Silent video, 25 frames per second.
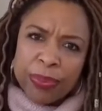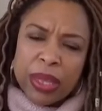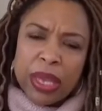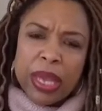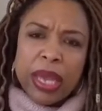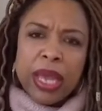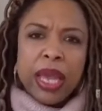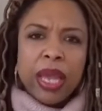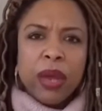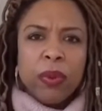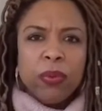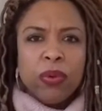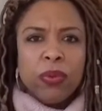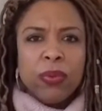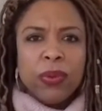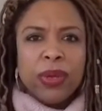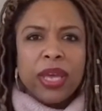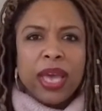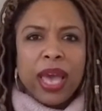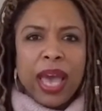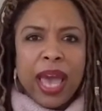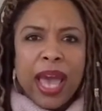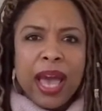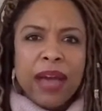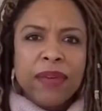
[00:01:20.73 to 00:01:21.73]
And when we
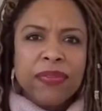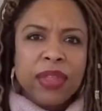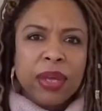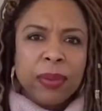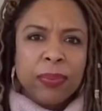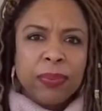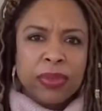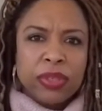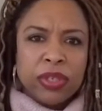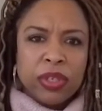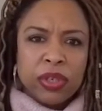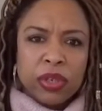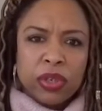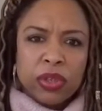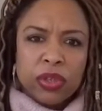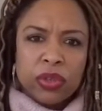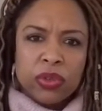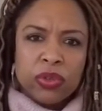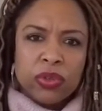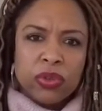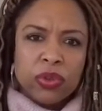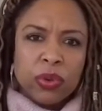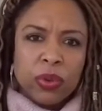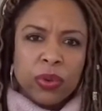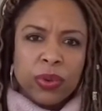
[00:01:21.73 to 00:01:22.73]
have that particular
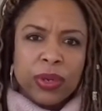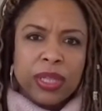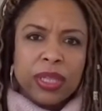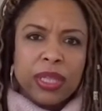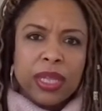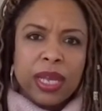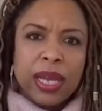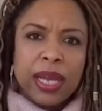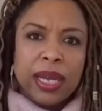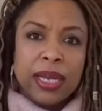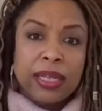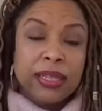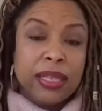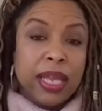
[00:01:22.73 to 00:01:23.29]
storyline